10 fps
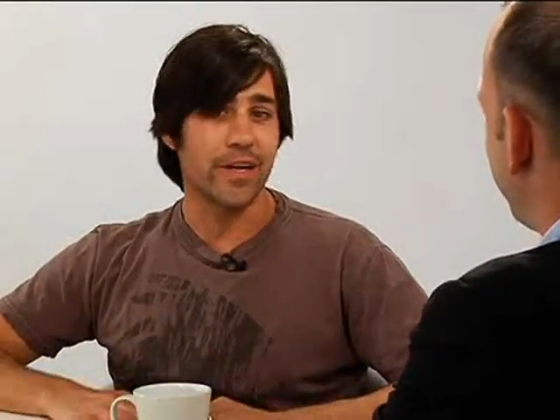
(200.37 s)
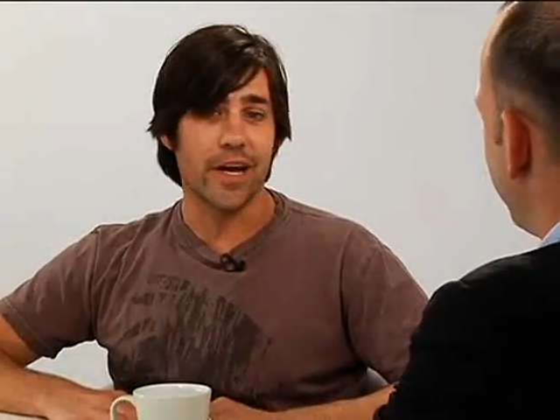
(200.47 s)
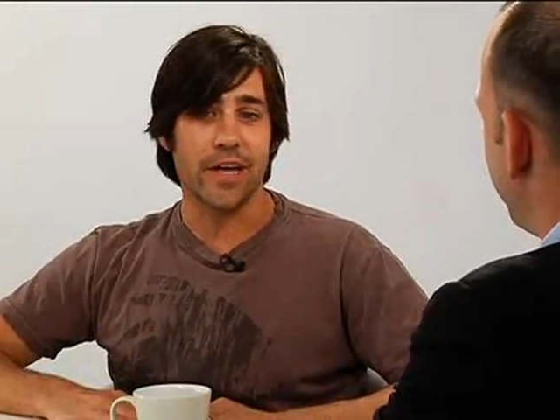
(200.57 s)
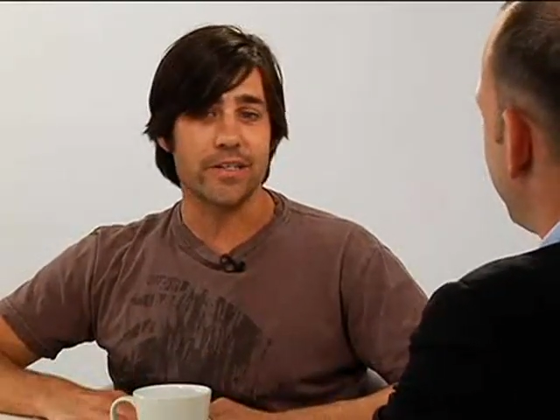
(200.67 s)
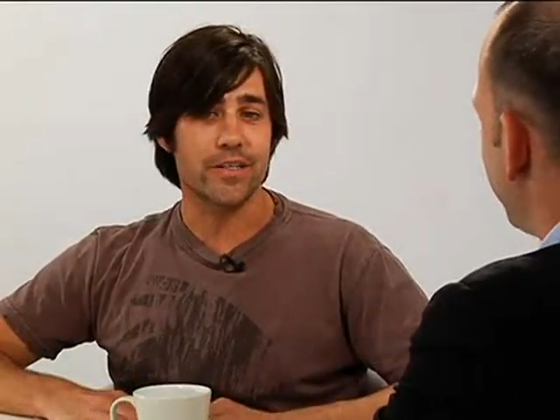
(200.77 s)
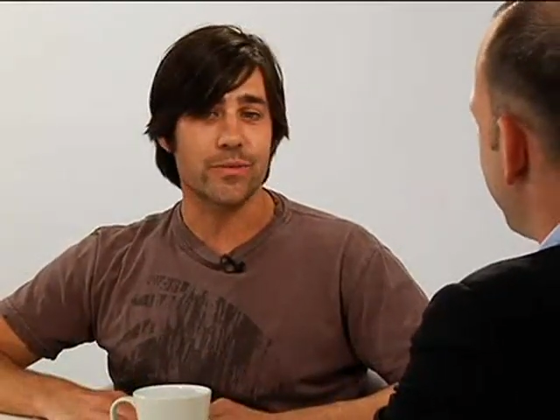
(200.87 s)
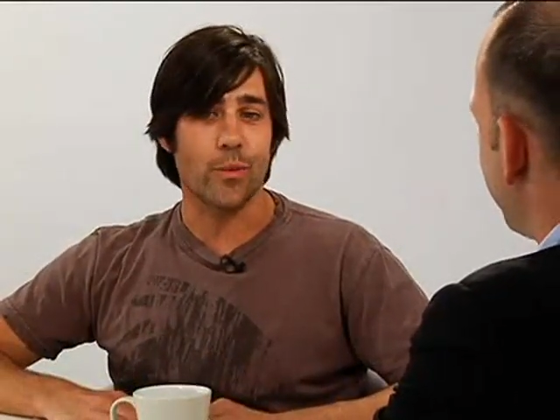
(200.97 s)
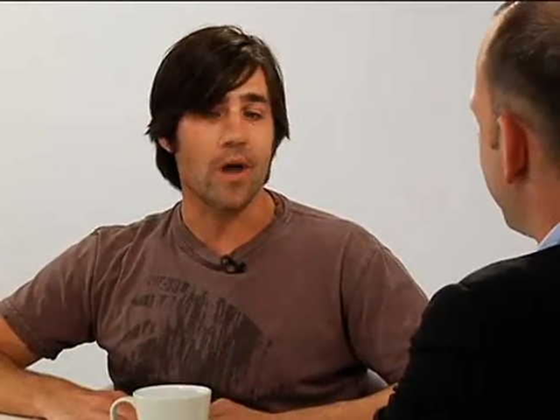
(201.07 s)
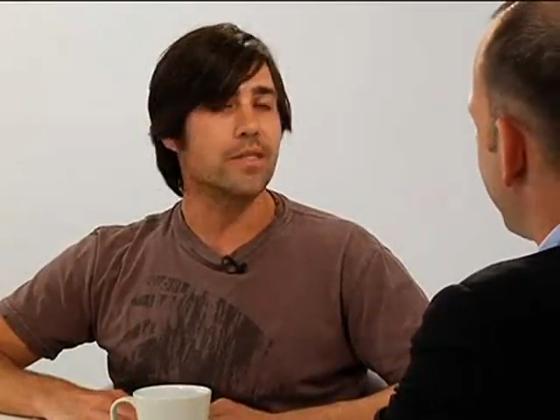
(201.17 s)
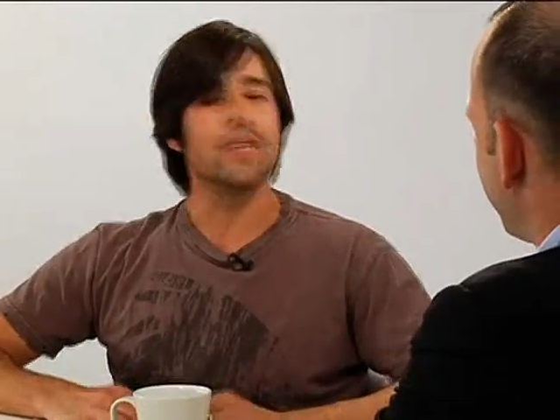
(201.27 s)
and I
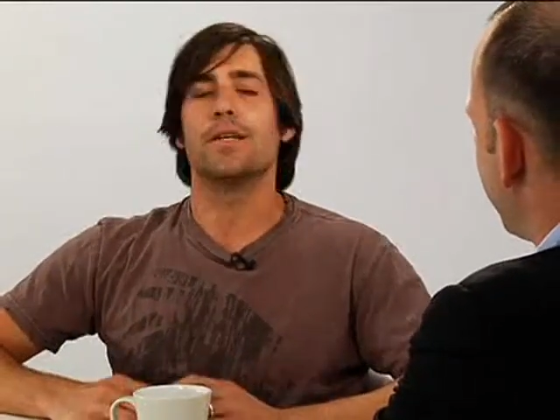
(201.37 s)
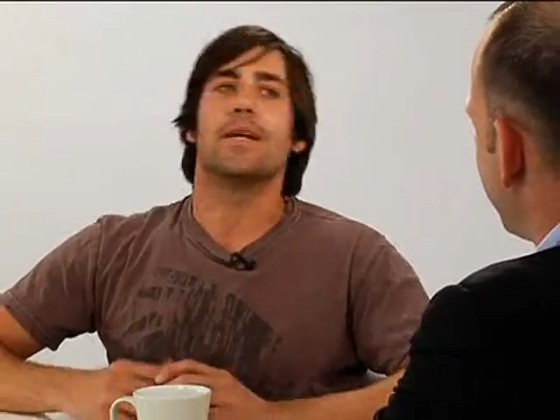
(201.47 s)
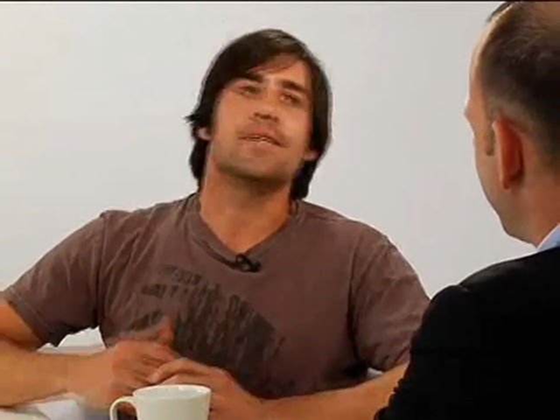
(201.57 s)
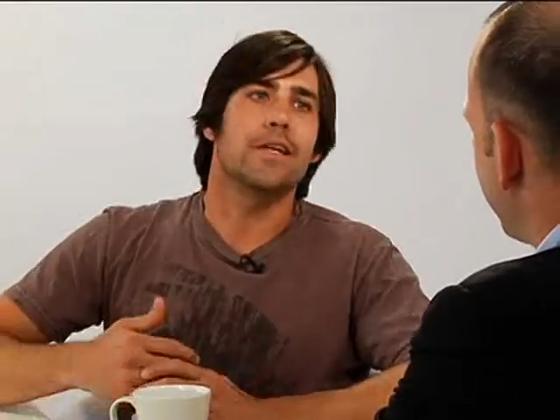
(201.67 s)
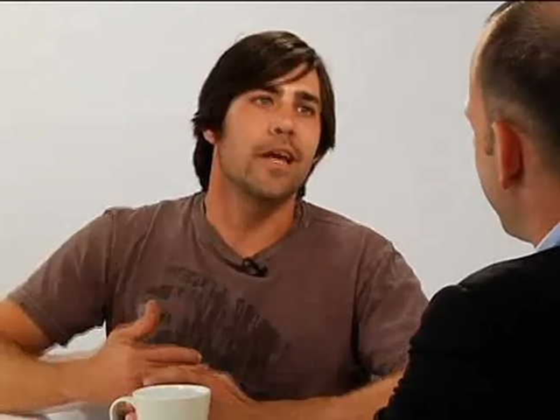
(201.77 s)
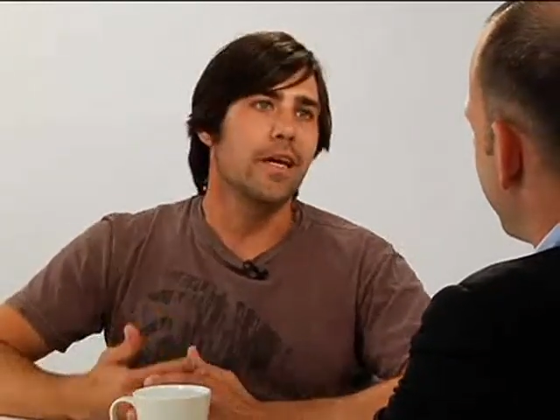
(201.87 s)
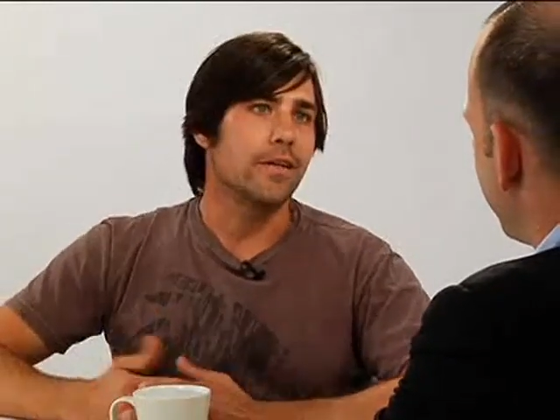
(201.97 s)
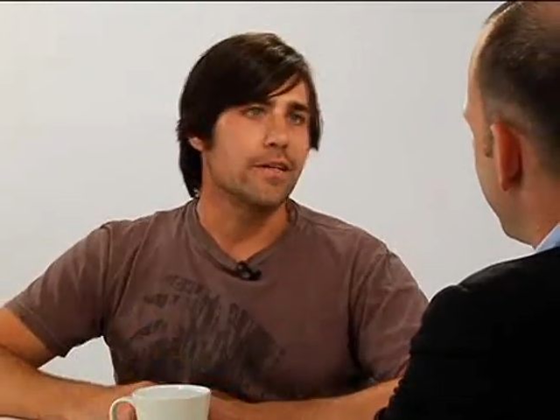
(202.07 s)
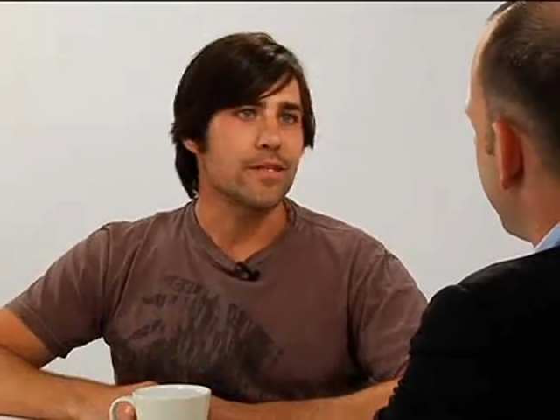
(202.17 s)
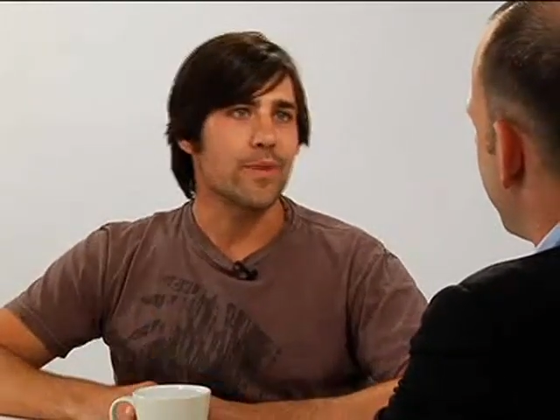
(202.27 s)
just walked in and I said,
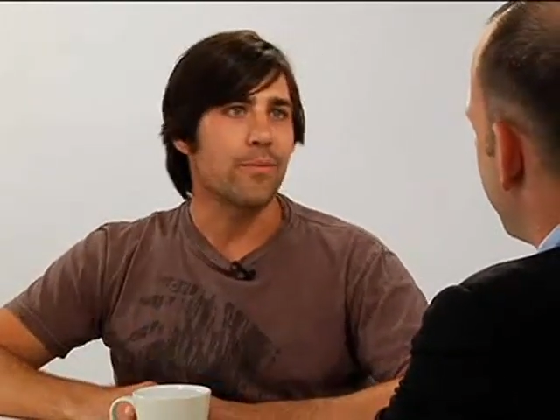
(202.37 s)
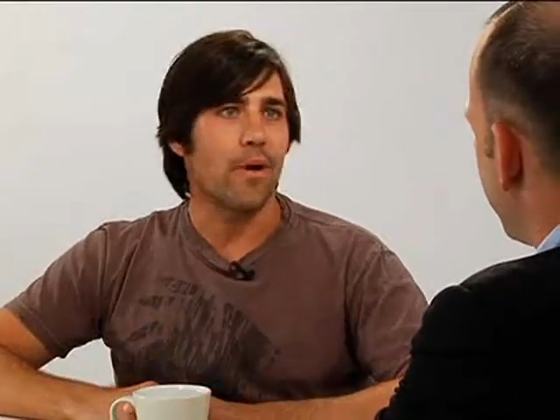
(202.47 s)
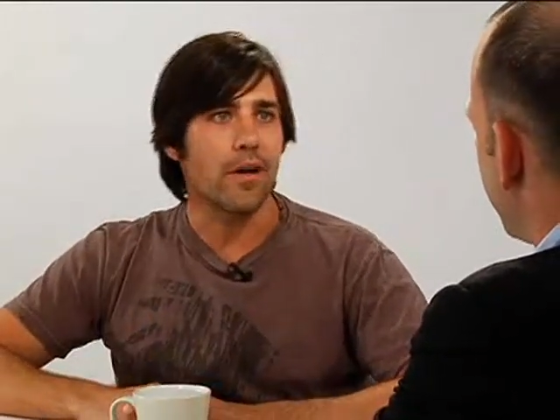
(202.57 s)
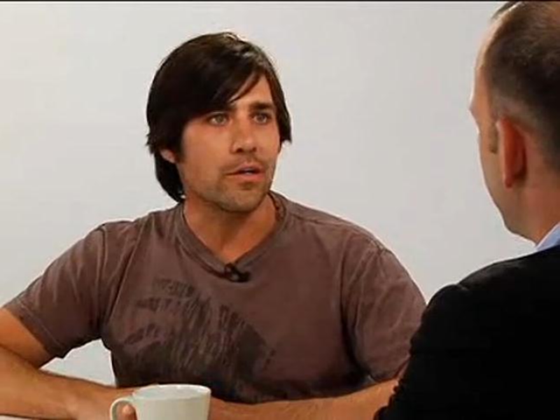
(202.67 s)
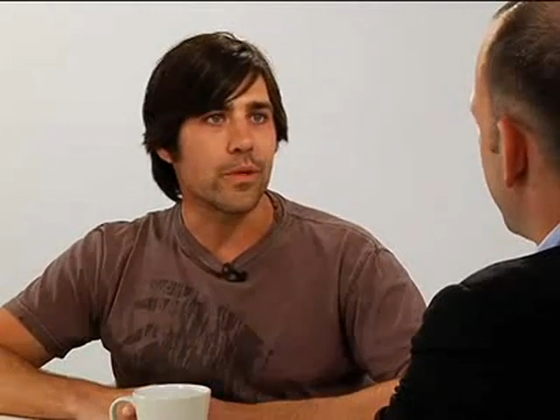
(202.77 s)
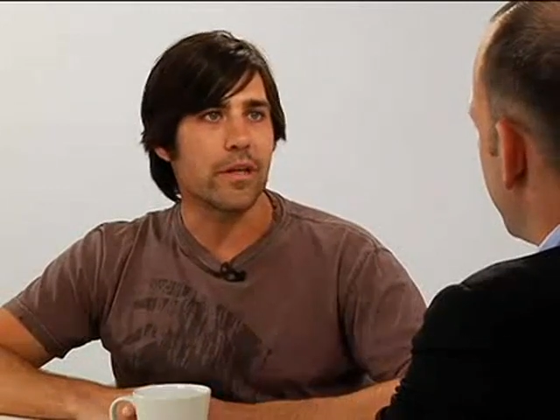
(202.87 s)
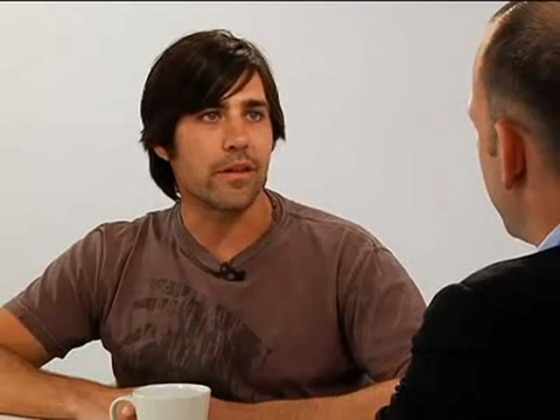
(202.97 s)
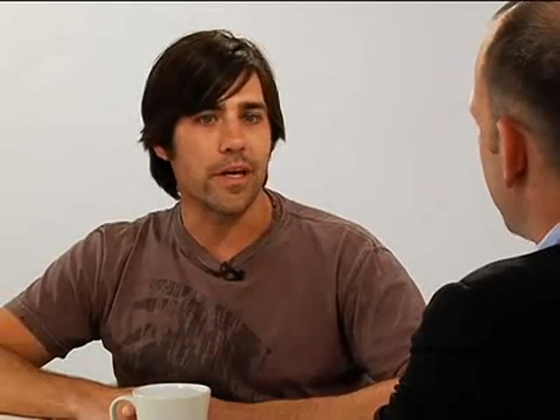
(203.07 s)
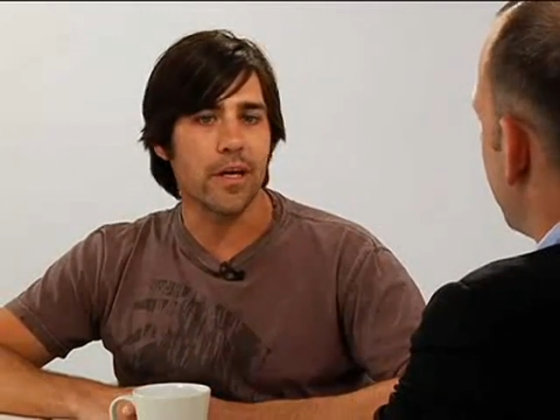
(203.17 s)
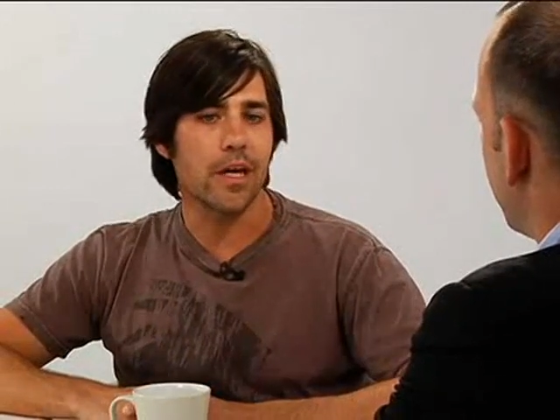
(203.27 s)
"Hey, this is my product, what do
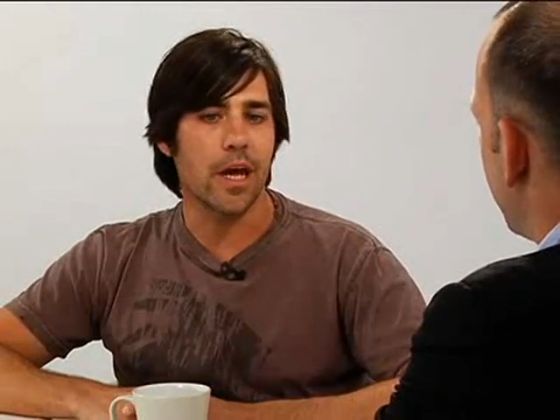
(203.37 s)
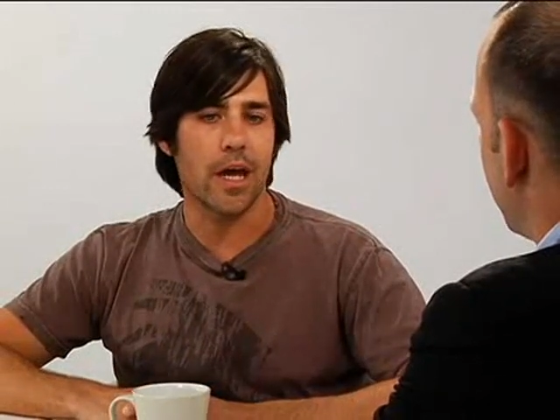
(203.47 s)
you think?"